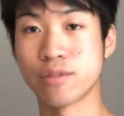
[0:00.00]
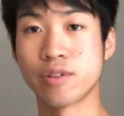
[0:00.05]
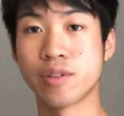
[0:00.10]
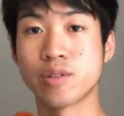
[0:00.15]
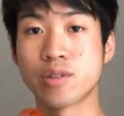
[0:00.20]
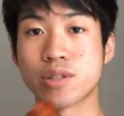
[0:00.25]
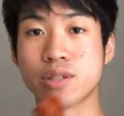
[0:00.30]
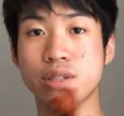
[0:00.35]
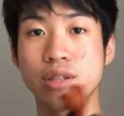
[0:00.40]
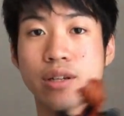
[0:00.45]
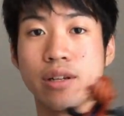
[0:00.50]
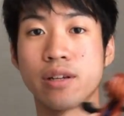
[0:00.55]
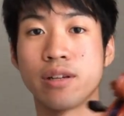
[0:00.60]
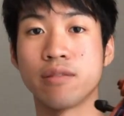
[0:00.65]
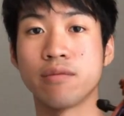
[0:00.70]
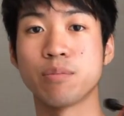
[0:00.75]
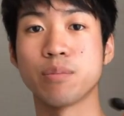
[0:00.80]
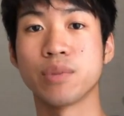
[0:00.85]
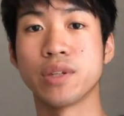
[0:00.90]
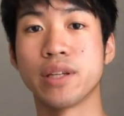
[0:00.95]
if you're interested
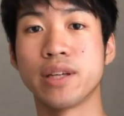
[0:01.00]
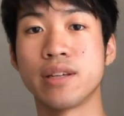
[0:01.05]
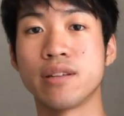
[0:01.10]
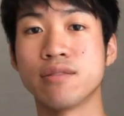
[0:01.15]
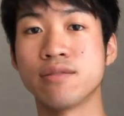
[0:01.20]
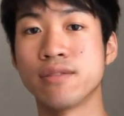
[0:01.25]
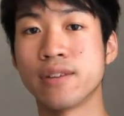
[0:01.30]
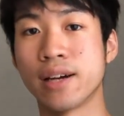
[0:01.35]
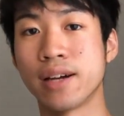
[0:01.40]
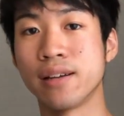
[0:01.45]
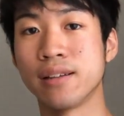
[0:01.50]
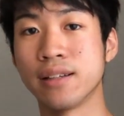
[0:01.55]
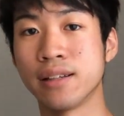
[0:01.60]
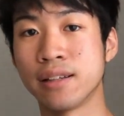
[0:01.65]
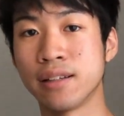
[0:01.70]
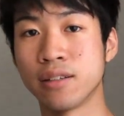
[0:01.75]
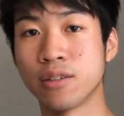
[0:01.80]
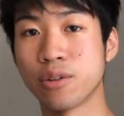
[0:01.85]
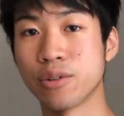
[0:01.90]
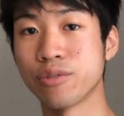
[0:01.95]
in playing the
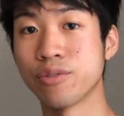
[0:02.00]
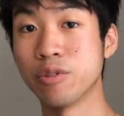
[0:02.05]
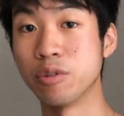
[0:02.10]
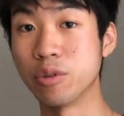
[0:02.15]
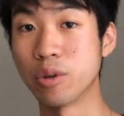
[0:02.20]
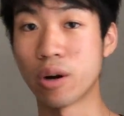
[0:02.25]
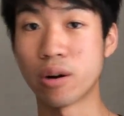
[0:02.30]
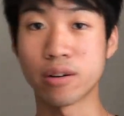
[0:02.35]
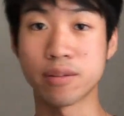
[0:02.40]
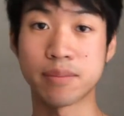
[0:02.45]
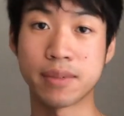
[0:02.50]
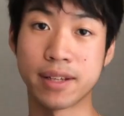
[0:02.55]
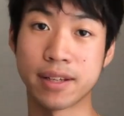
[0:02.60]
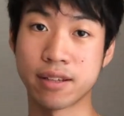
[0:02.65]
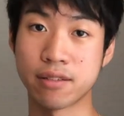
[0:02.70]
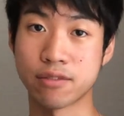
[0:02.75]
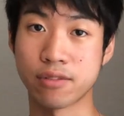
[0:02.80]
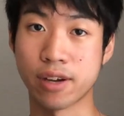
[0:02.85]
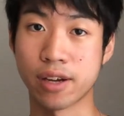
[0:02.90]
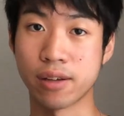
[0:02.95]
violin, or if you are
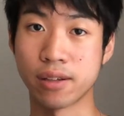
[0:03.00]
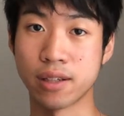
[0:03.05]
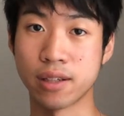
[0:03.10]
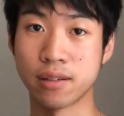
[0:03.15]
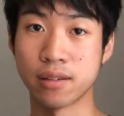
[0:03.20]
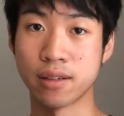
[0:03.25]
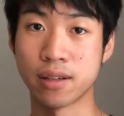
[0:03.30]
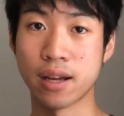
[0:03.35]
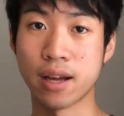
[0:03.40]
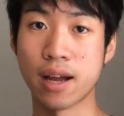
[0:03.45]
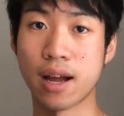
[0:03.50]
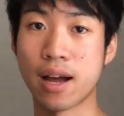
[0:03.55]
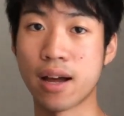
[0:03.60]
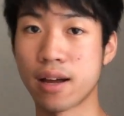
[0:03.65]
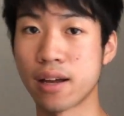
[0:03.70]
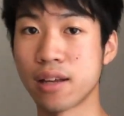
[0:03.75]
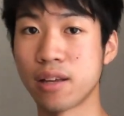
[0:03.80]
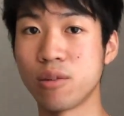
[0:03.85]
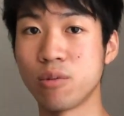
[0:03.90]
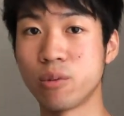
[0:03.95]
playing the violin,
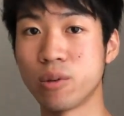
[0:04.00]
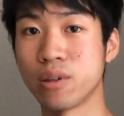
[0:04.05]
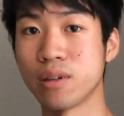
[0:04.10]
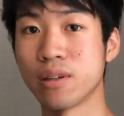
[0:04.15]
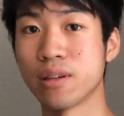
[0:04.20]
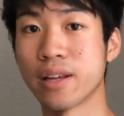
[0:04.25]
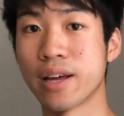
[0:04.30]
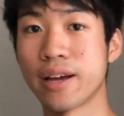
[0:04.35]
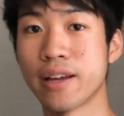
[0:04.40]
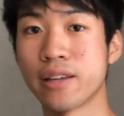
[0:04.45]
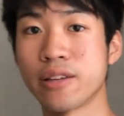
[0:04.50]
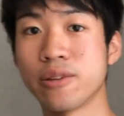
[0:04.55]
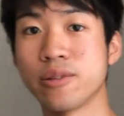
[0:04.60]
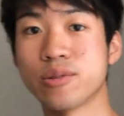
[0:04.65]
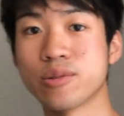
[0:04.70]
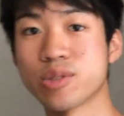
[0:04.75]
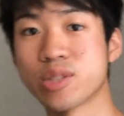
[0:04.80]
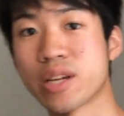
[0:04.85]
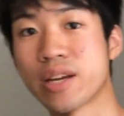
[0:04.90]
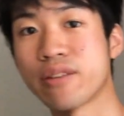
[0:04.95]
I would like you
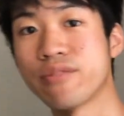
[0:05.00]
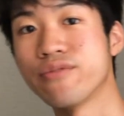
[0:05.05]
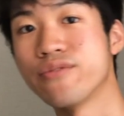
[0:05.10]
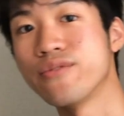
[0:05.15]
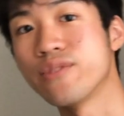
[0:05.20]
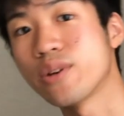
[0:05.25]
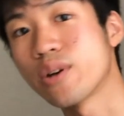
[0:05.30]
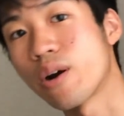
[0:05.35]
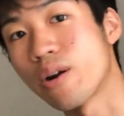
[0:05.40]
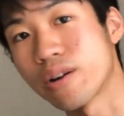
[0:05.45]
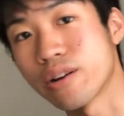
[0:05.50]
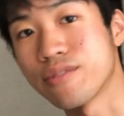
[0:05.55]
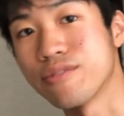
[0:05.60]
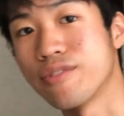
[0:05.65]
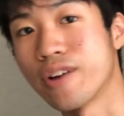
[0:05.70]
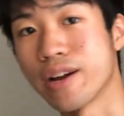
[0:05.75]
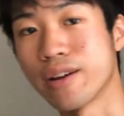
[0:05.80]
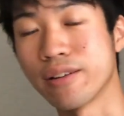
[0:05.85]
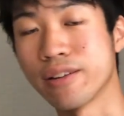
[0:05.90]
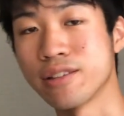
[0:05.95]
to check Cardiff
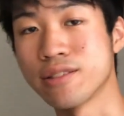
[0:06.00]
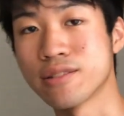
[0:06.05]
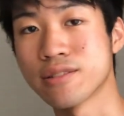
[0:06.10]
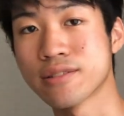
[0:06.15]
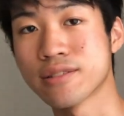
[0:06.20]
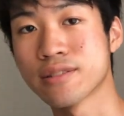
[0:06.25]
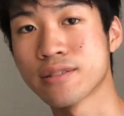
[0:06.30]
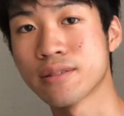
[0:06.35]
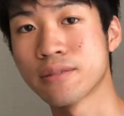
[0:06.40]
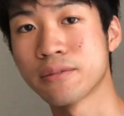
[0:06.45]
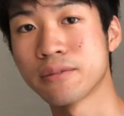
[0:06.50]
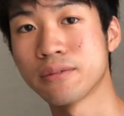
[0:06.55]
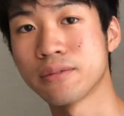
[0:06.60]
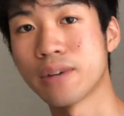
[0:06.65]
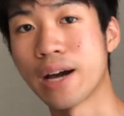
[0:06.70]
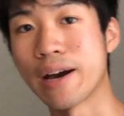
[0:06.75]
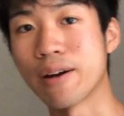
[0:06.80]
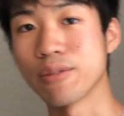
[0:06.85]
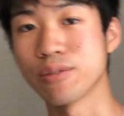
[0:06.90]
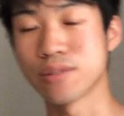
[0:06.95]
Violins
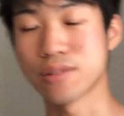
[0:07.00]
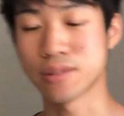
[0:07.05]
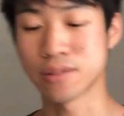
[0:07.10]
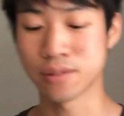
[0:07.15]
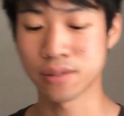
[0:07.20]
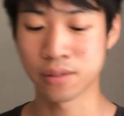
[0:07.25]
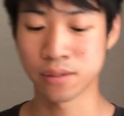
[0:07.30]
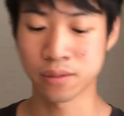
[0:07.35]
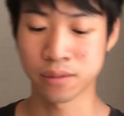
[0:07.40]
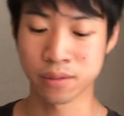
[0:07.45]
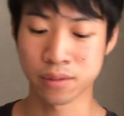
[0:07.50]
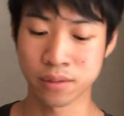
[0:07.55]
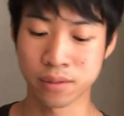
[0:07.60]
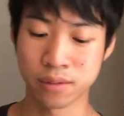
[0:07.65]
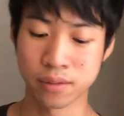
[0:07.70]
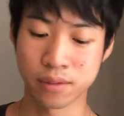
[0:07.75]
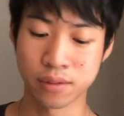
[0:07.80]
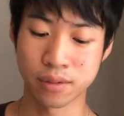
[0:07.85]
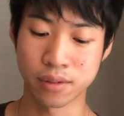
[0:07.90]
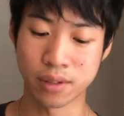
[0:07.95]
out.
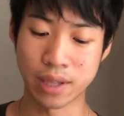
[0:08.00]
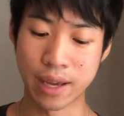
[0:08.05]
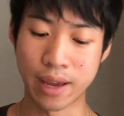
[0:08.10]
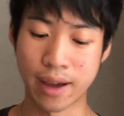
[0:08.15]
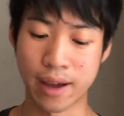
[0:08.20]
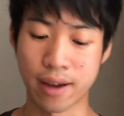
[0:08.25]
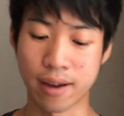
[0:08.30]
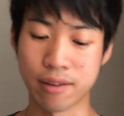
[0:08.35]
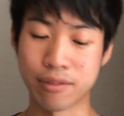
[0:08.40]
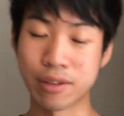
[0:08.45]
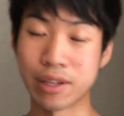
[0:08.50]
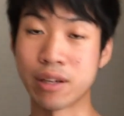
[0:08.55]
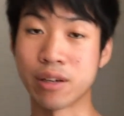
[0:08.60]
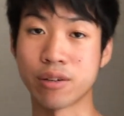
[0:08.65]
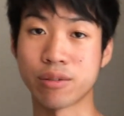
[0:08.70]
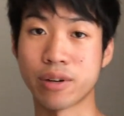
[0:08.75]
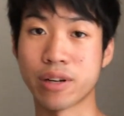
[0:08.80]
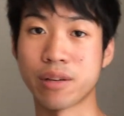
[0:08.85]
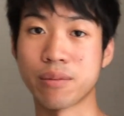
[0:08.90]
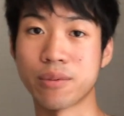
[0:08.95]
They have an
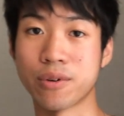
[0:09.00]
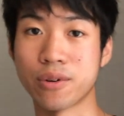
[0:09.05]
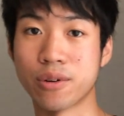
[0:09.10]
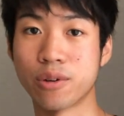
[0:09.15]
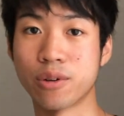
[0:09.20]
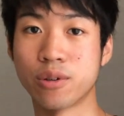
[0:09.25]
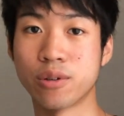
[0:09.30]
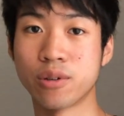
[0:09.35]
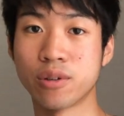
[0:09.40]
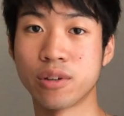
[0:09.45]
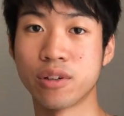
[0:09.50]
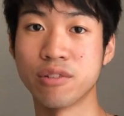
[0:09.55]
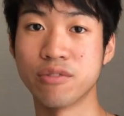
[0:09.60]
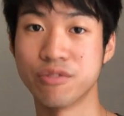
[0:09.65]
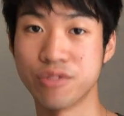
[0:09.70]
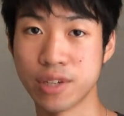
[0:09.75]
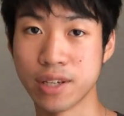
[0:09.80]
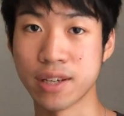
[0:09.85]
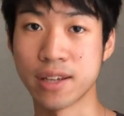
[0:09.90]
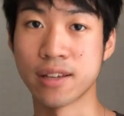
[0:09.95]
incredible
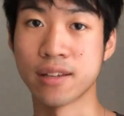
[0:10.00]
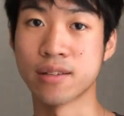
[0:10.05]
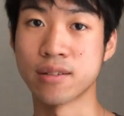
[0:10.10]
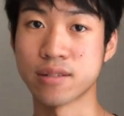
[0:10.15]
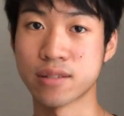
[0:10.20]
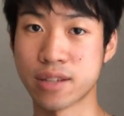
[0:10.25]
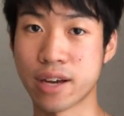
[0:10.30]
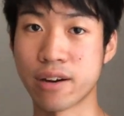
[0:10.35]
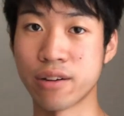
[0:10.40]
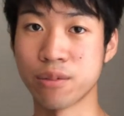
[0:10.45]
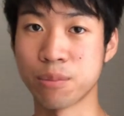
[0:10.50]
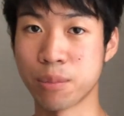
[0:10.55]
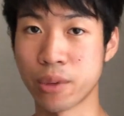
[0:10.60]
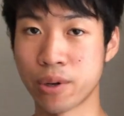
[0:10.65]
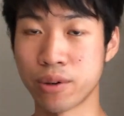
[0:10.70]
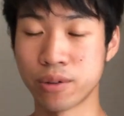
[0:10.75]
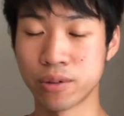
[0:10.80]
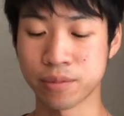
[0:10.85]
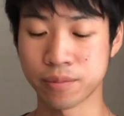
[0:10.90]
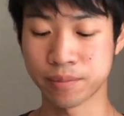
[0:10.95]
vegan sound
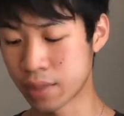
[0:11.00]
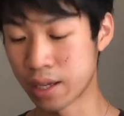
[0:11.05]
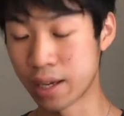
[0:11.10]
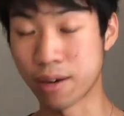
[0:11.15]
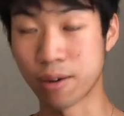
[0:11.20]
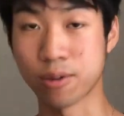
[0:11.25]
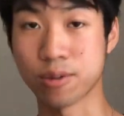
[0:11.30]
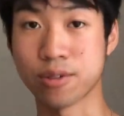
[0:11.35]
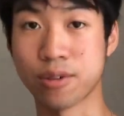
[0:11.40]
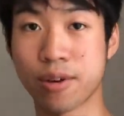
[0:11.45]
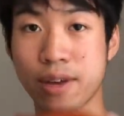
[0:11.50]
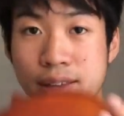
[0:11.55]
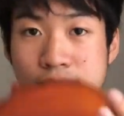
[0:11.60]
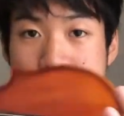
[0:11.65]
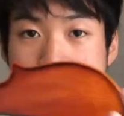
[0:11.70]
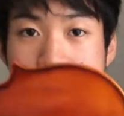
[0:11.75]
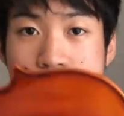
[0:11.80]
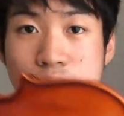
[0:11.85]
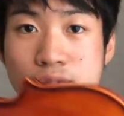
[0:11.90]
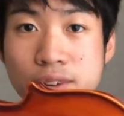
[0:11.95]
bow and also
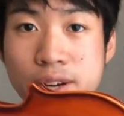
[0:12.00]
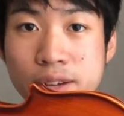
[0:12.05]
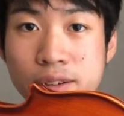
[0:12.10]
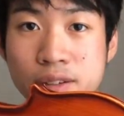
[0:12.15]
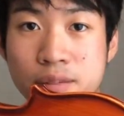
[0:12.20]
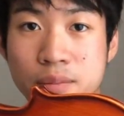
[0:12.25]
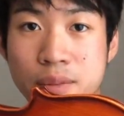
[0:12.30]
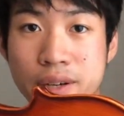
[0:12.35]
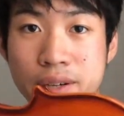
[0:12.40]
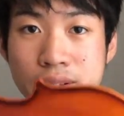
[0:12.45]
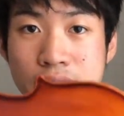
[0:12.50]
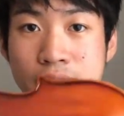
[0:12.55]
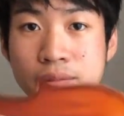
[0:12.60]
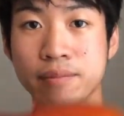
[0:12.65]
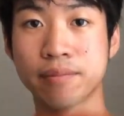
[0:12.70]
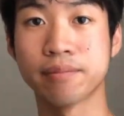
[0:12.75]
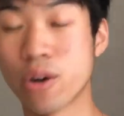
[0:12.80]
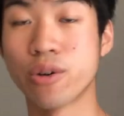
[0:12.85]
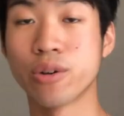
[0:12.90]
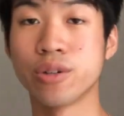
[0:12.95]
ethical violin body.
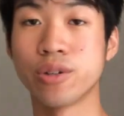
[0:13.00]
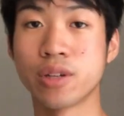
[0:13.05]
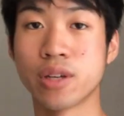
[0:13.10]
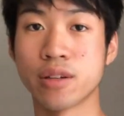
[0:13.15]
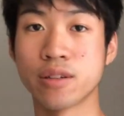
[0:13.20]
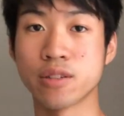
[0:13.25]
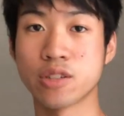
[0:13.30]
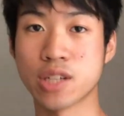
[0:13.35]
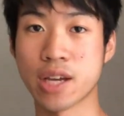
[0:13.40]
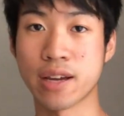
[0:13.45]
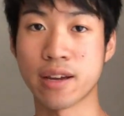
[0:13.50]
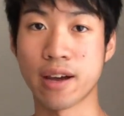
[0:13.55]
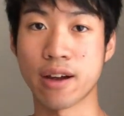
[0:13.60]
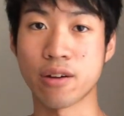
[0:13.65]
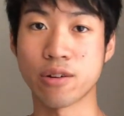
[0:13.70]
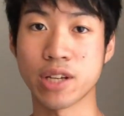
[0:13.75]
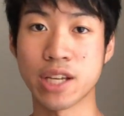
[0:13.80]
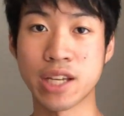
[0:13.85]
Or you can check out